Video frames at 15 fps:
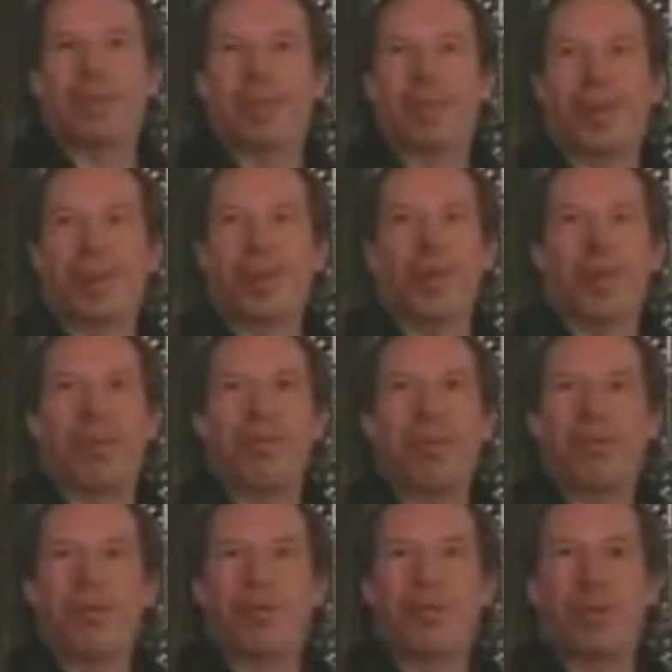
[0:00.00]
a bit
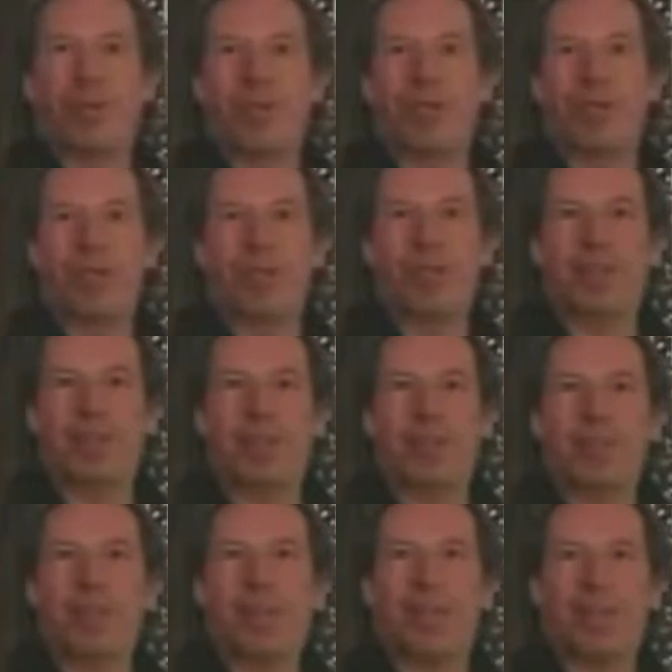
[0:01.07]
of wood that
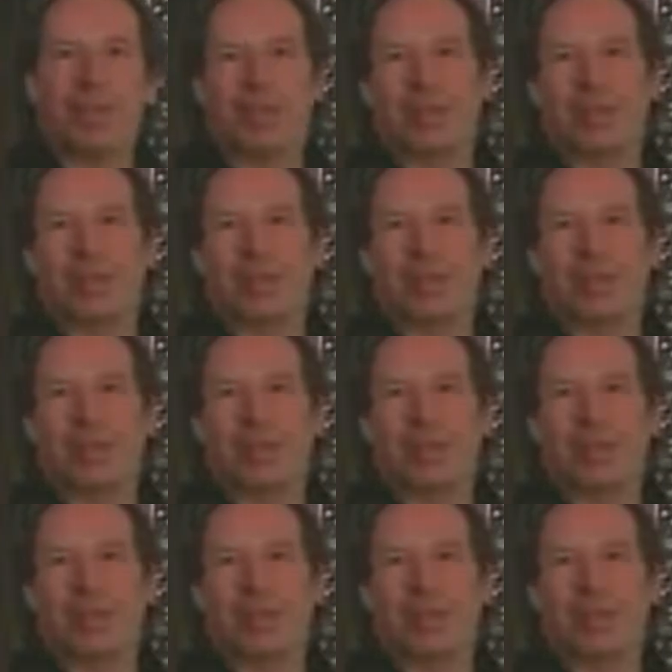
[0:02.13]
somebody